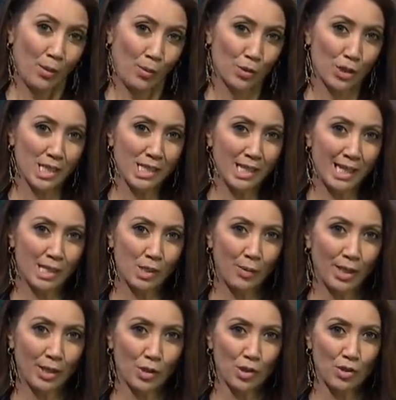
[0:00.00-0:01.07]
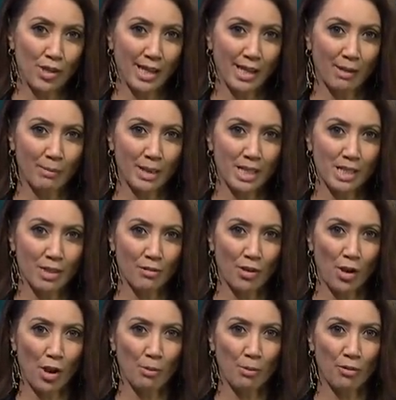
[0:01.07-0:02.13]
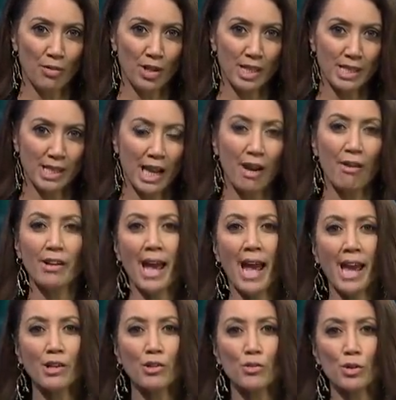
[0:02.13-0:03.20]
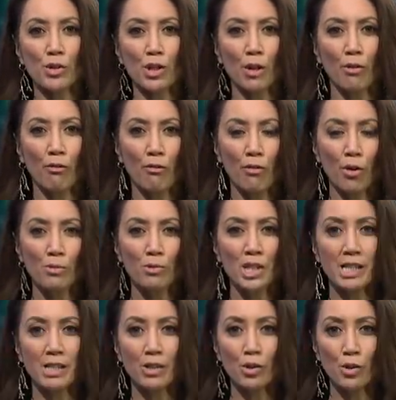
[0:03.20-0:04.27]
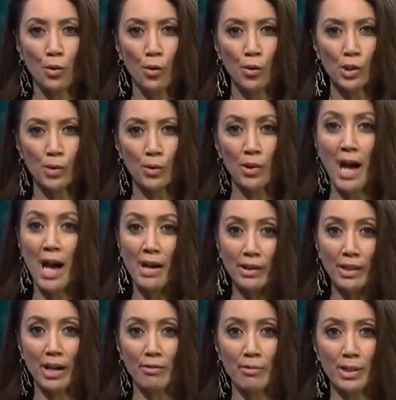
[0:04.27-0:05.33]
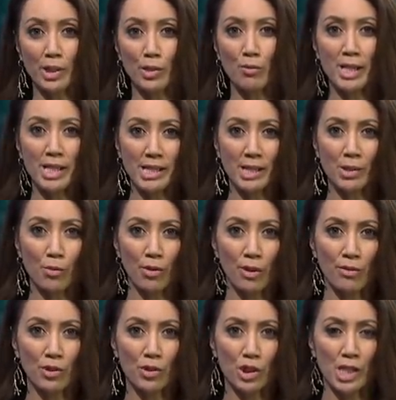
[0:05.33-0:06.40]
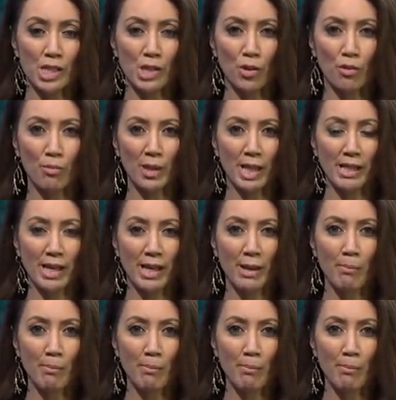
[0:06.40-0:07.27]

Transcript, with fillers: Well, just last week, Australian Minister for Home Affairs Karen Andrews confirmed she's in talks with our government to resettle refugees who've been